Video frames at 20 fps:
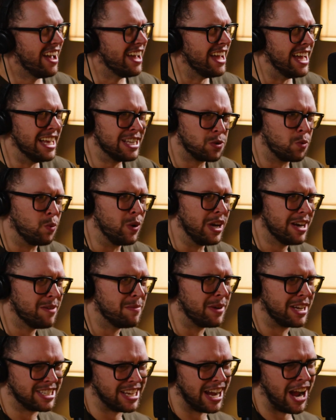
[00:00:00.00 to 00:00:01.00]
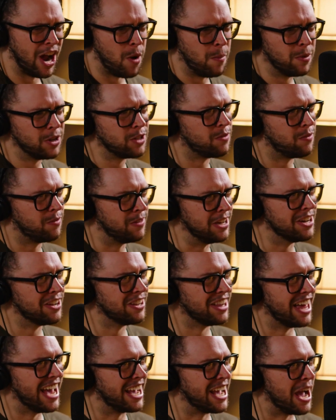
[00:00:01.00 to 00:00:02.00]
It's weird because like I almost feel
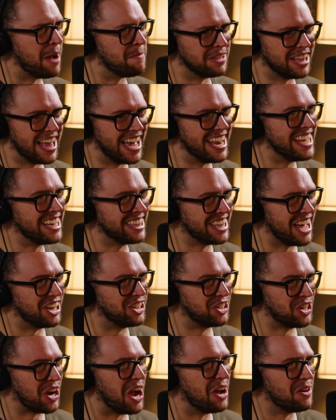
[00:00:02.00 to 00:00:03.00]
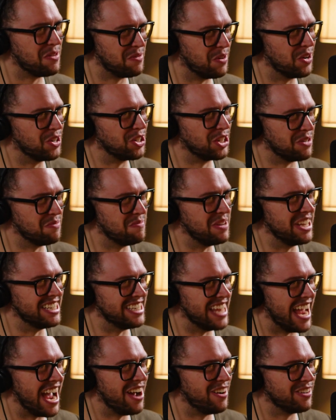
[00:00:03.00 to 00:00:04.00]
like I'm letting that child version of me
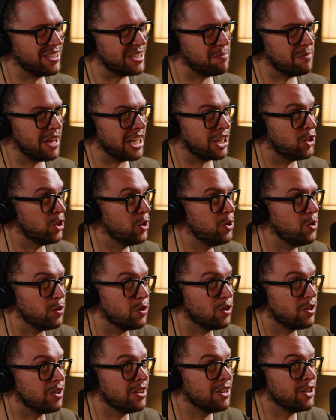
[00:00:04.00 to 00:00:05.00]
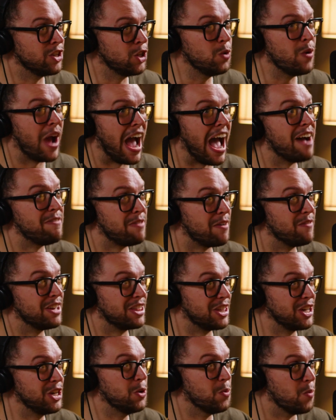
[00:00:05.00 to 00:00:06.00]
down cuz I'm like, dude, you have
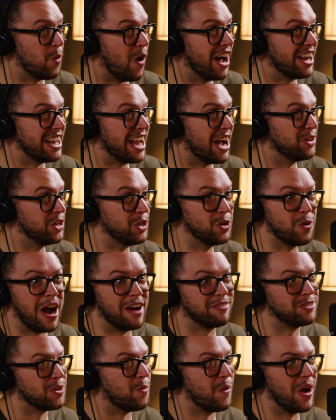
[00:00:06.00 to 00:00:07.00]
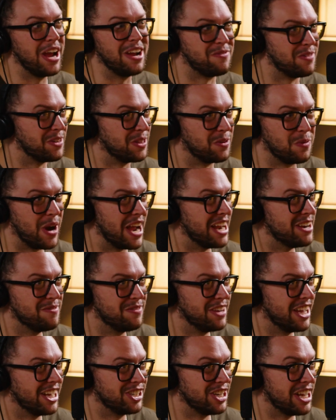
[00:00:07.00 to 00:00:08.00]
everything you want now. You don't have to wait for the random
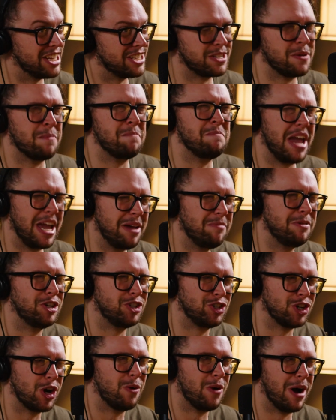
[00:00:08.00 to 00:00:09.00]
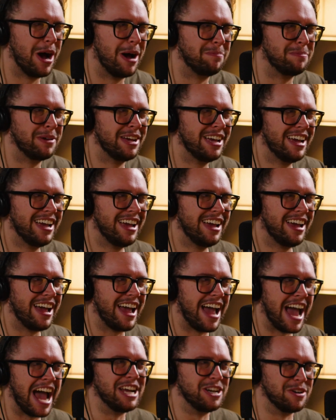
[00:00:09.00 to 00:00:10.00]
VHS to maybe show up
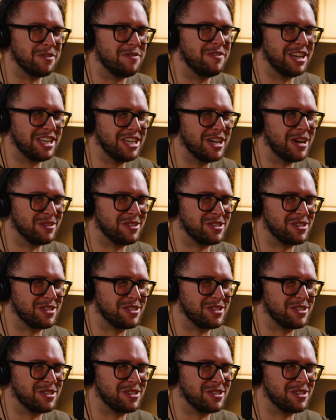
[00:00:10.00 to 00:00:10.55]
at your video